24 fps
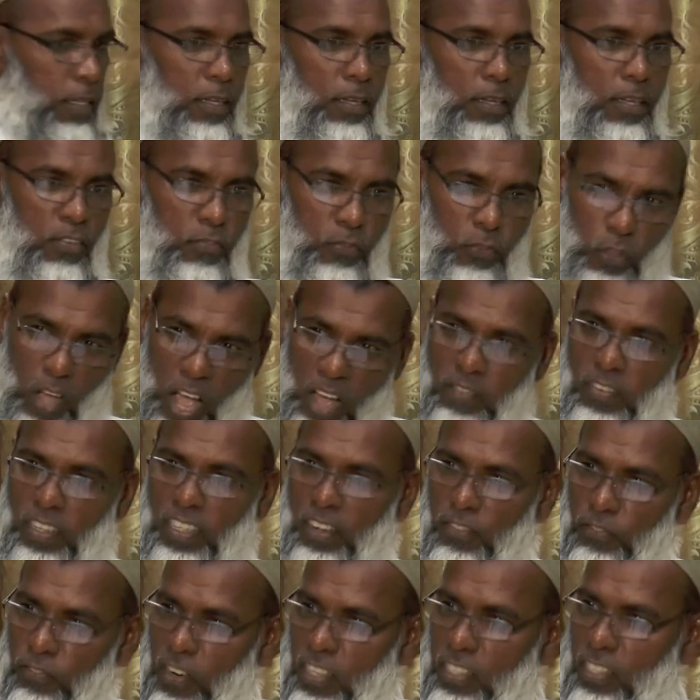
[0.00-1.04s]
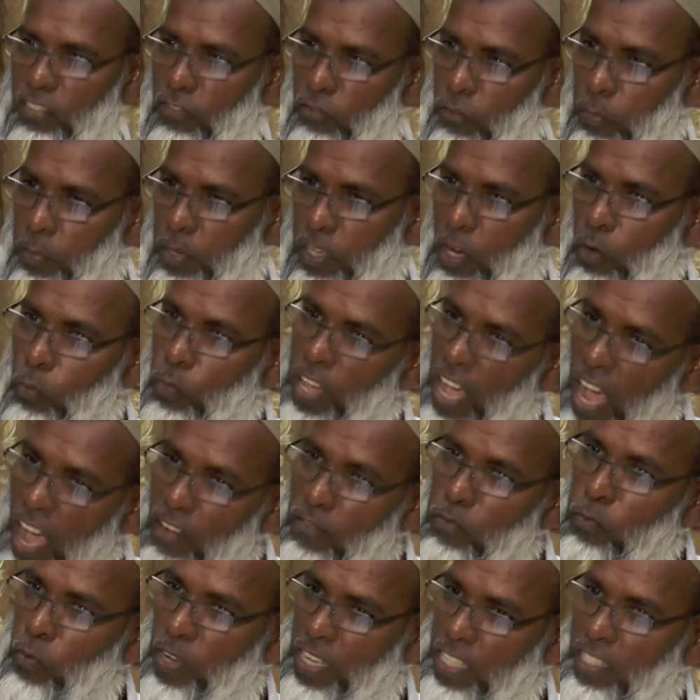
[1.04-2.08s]
if you have a difference of opinion, we have
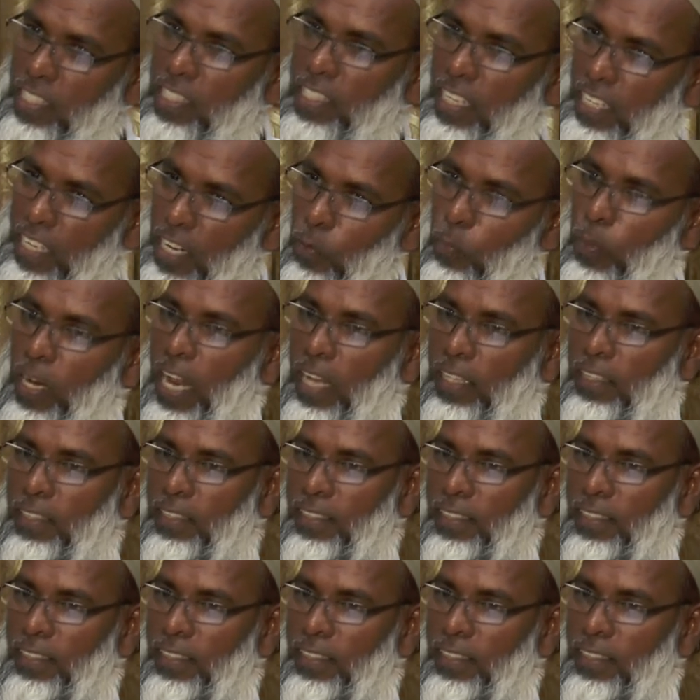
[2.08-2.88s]
ways to deal with that.